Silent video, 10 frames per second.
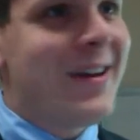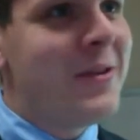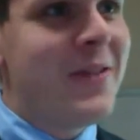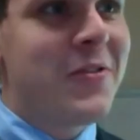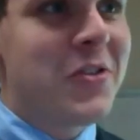We
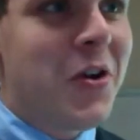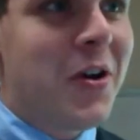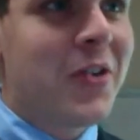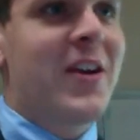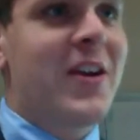never
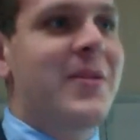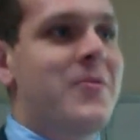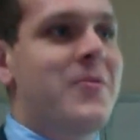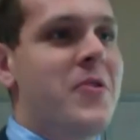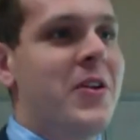talk trash
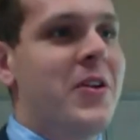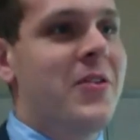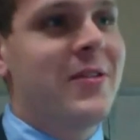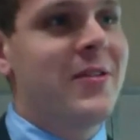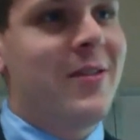at the rodeo
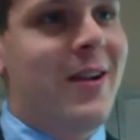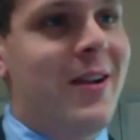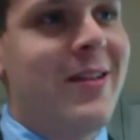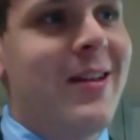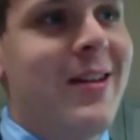
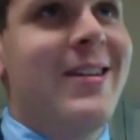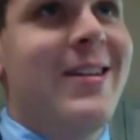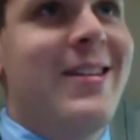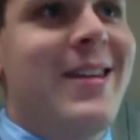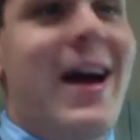
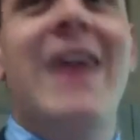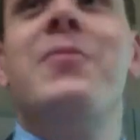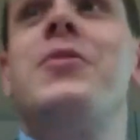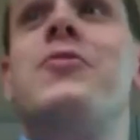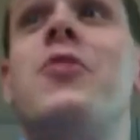I even
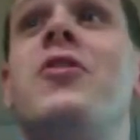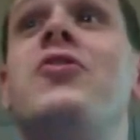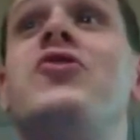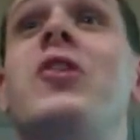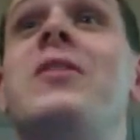put a rodeo
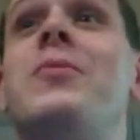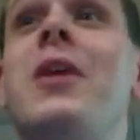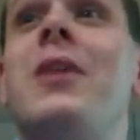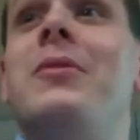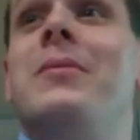joke in the
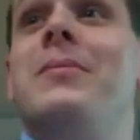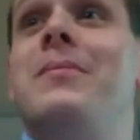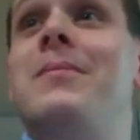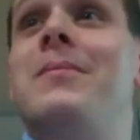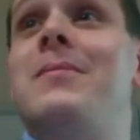problem.
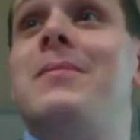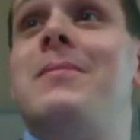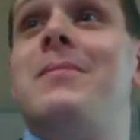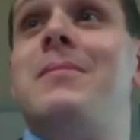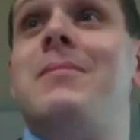
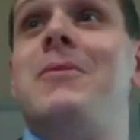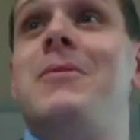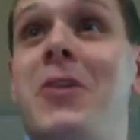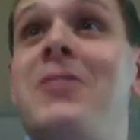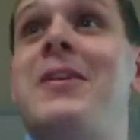You
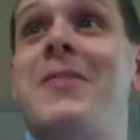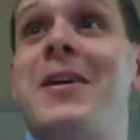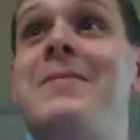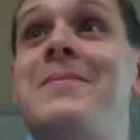noticed that, right?